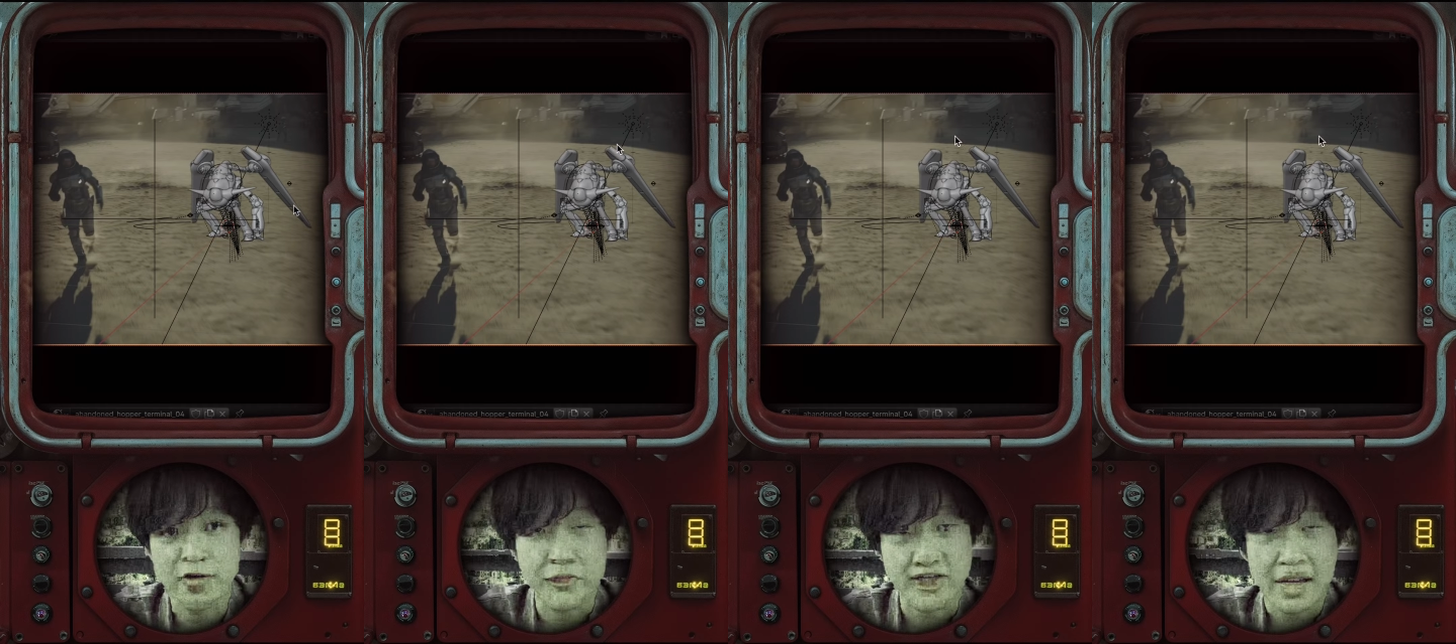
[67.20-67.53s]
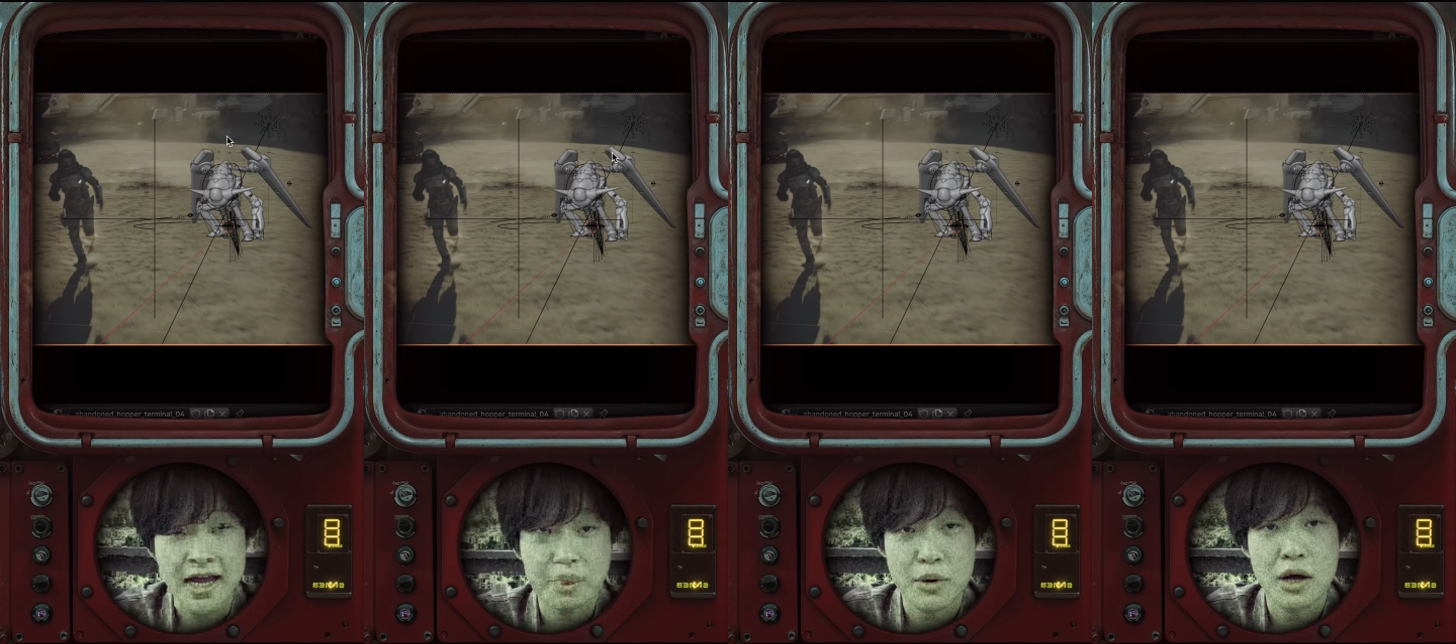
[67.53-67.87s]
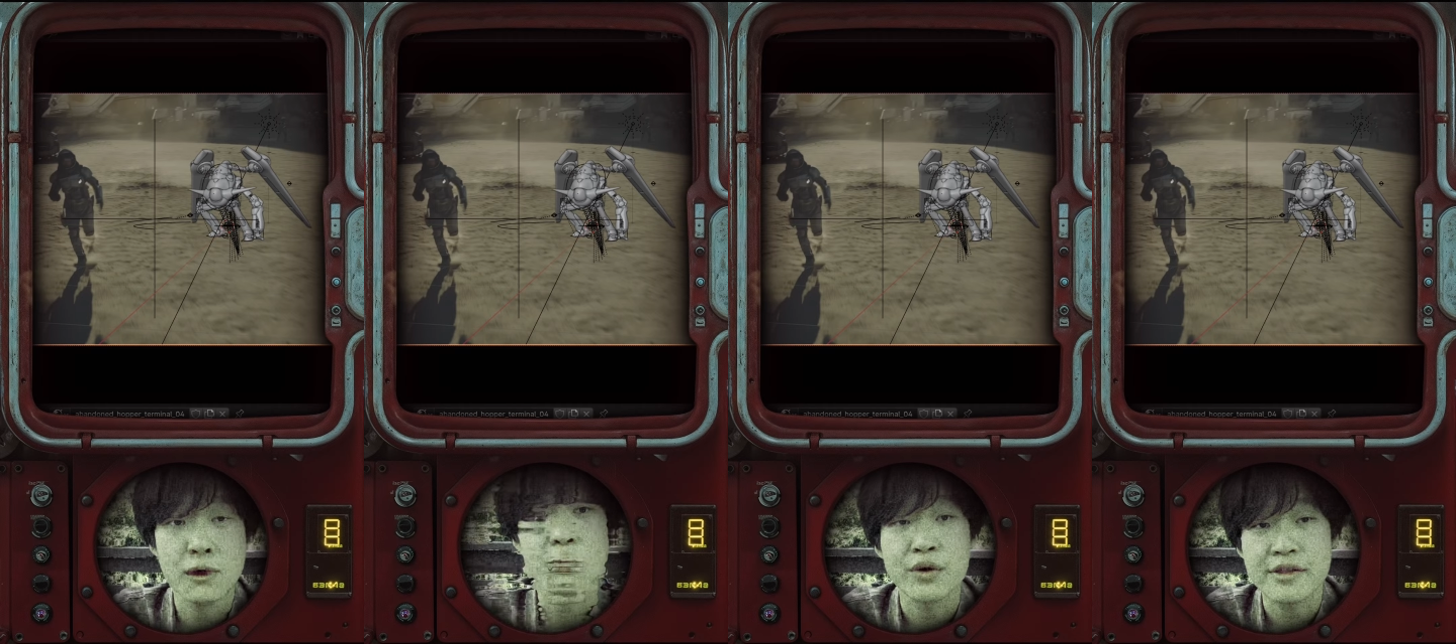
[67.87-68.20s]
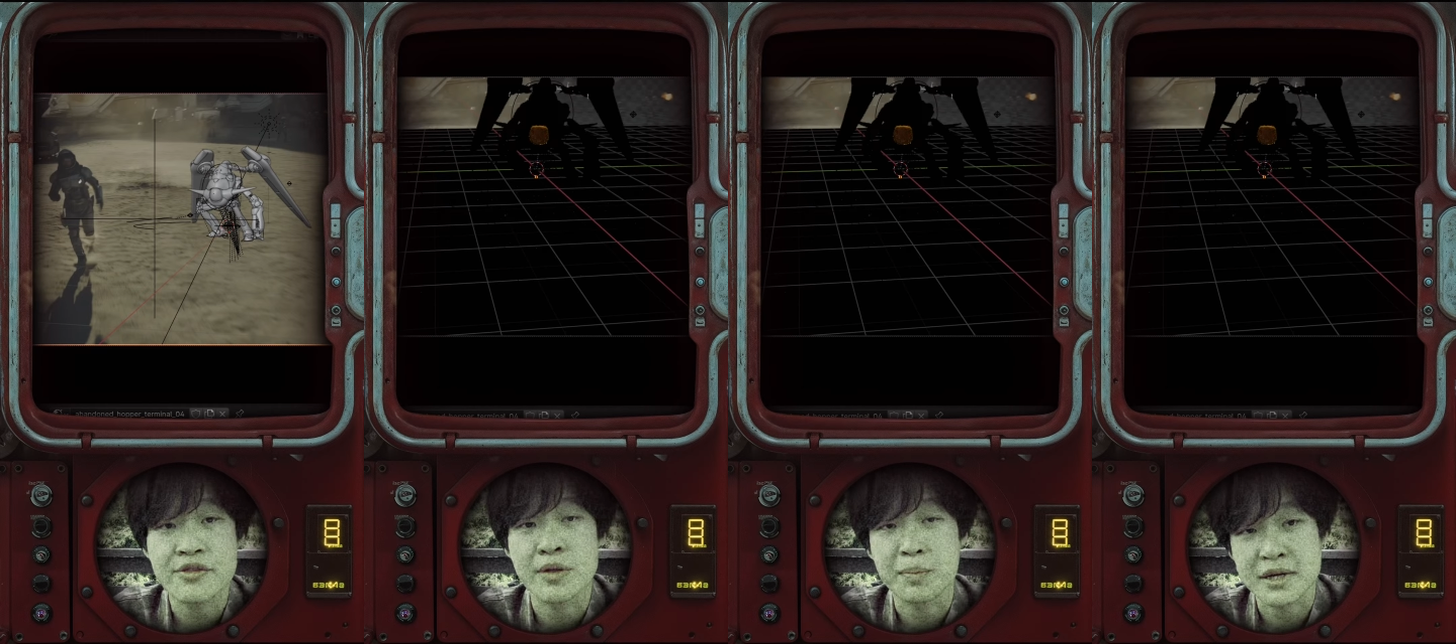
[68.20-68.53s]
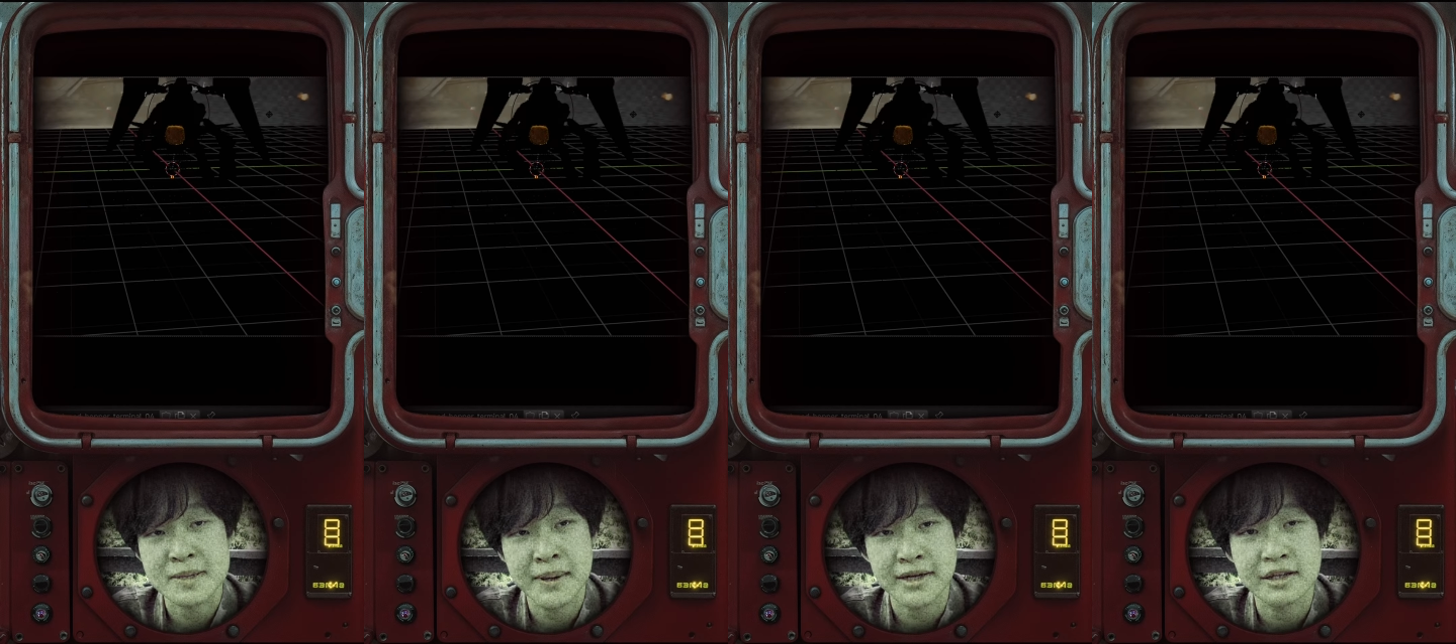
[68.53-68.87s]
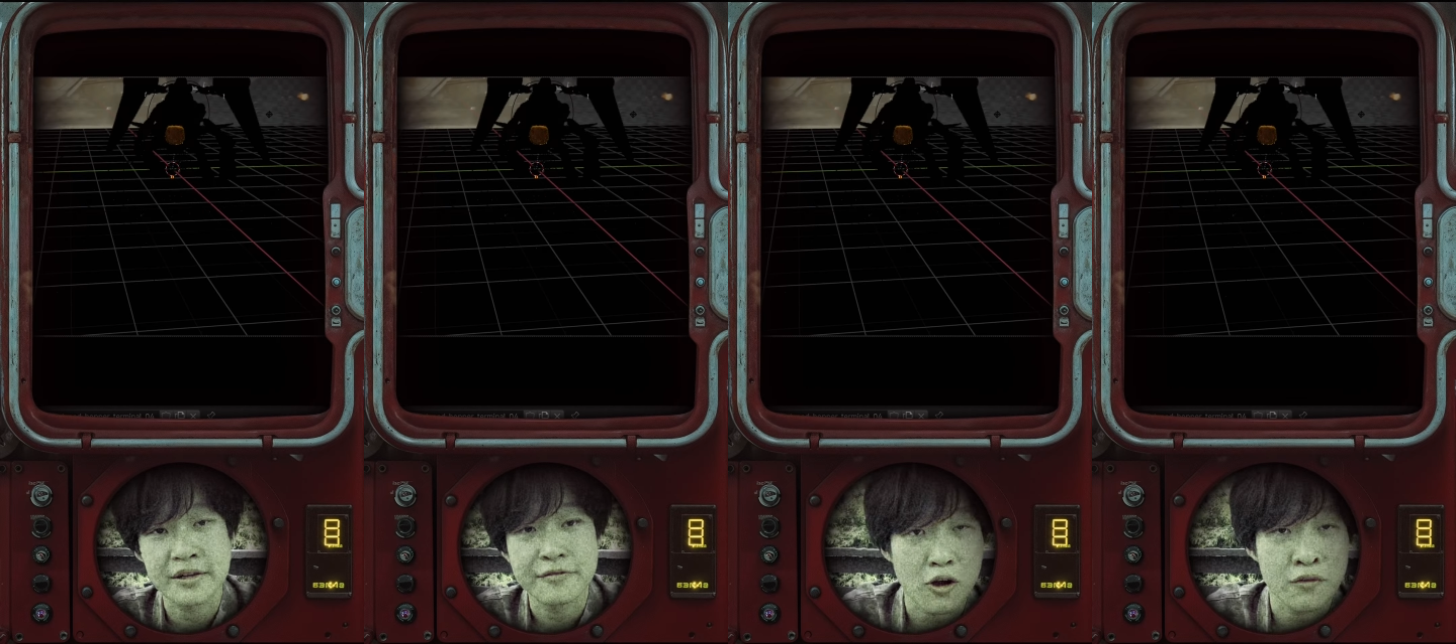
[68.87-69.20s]
of the camera with the
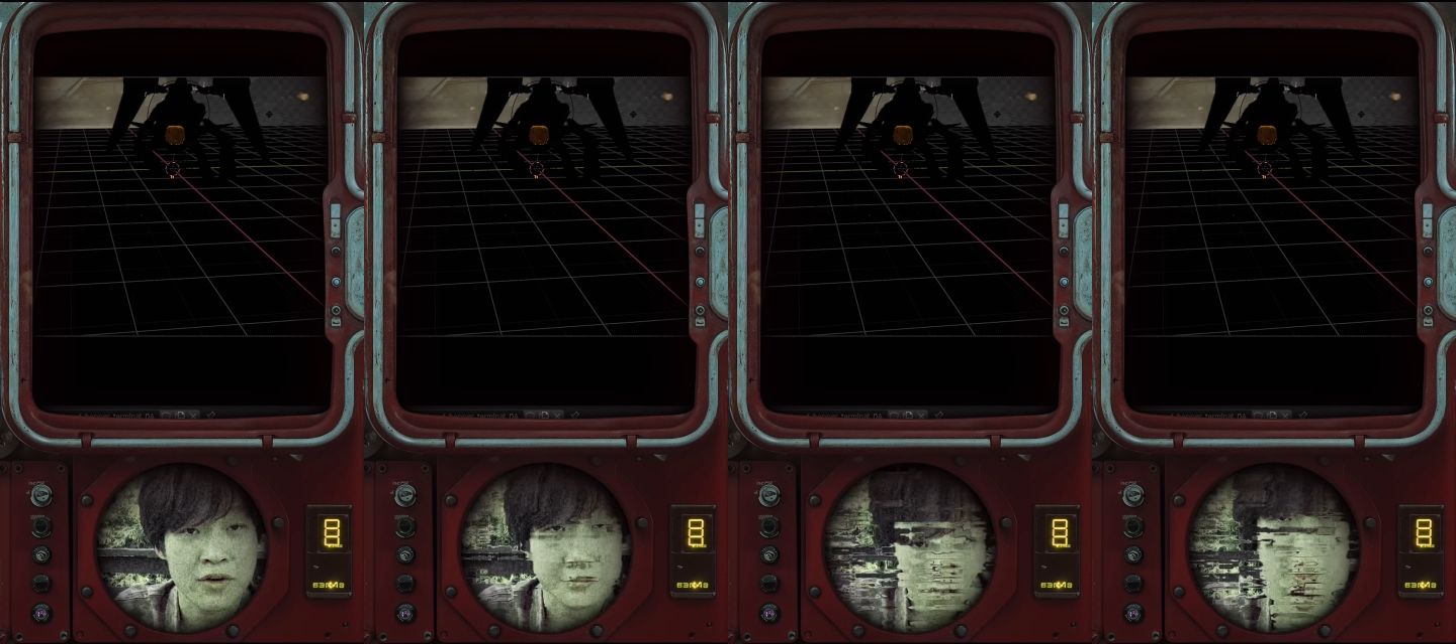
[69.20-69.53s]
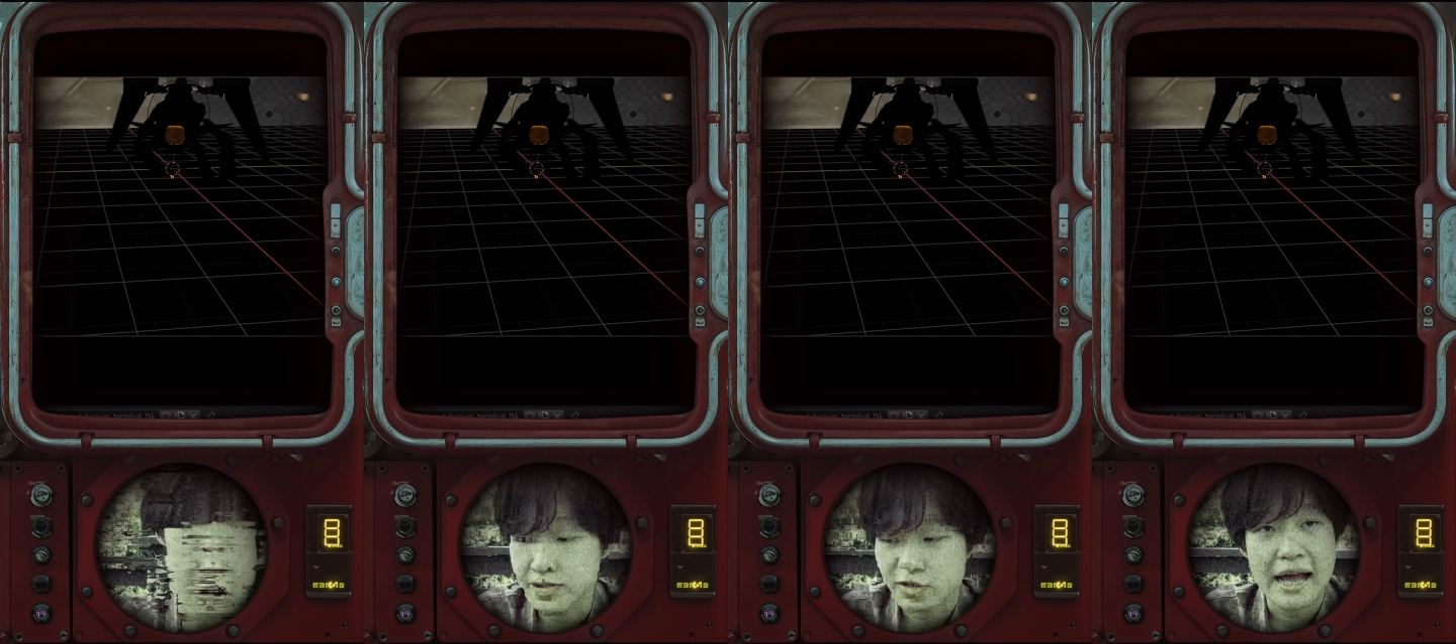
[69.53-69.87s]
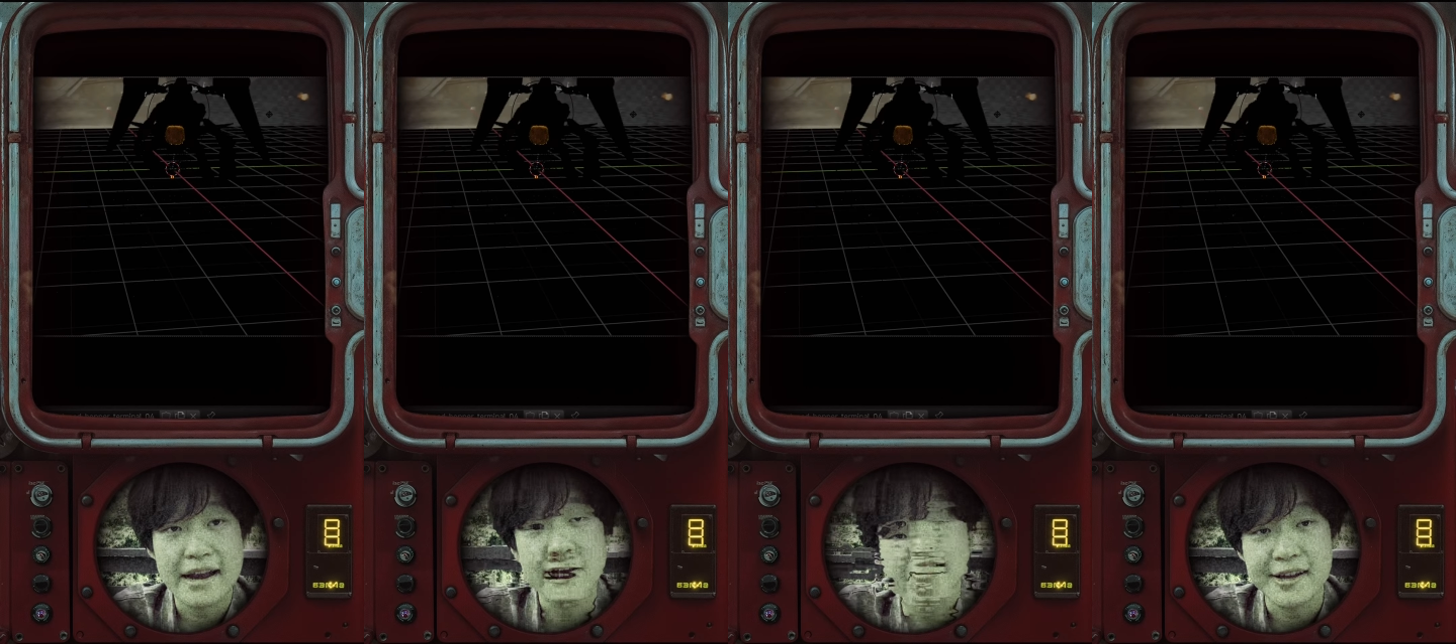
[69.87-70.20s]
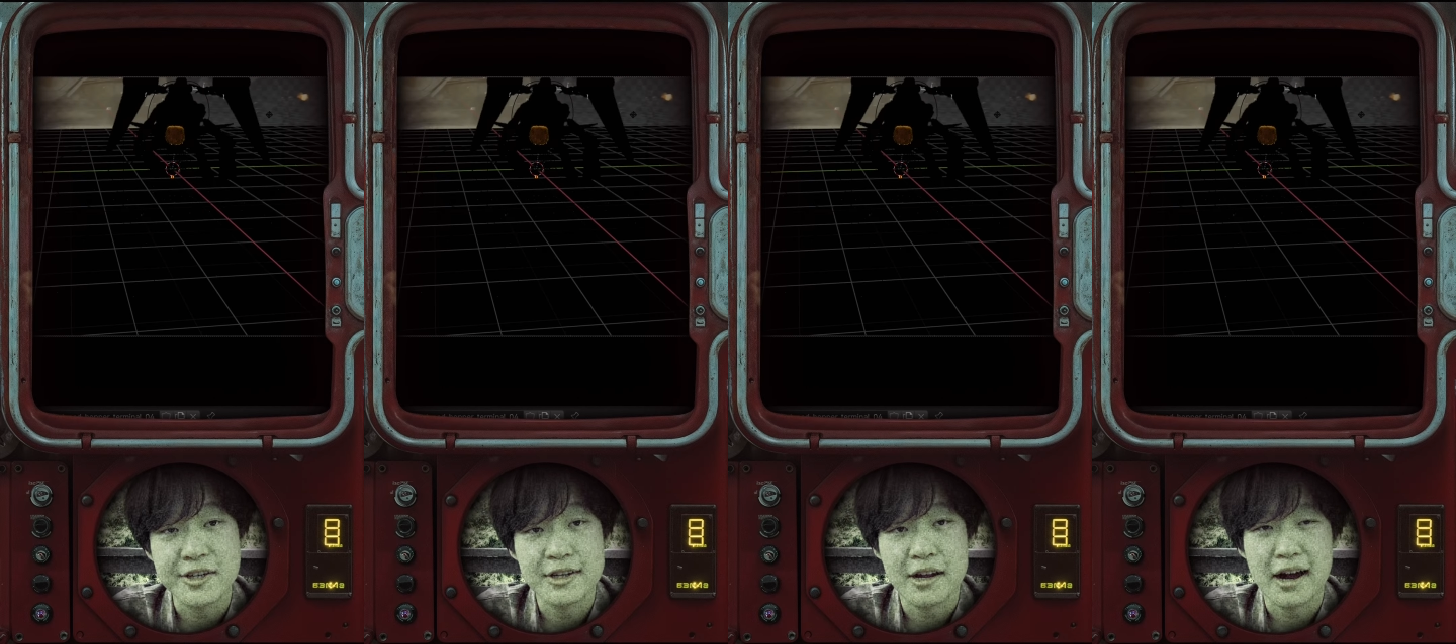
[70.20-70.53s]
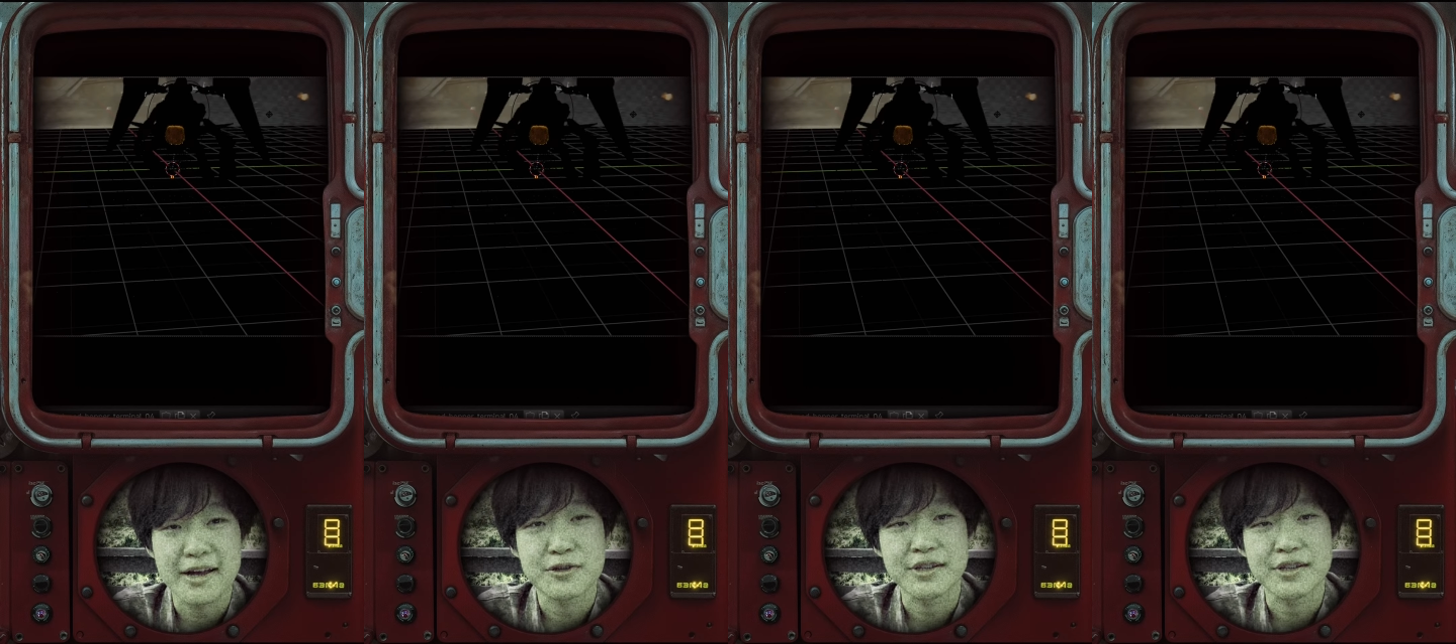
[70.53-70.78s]
perspective of our shot. Add in an HDRI to